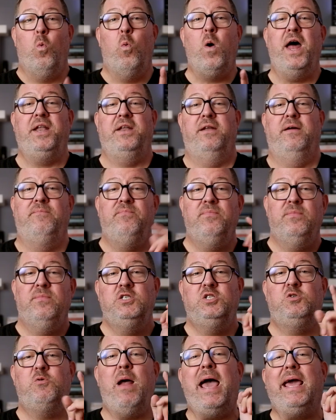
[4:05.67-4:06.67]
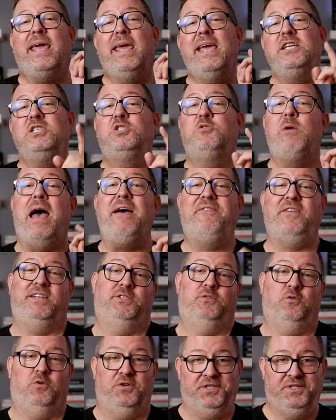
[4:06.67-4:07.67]
1. Tracking traffic
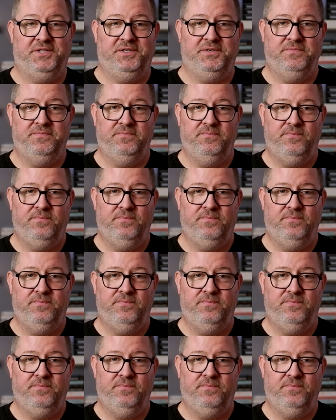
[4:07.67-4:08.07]
source.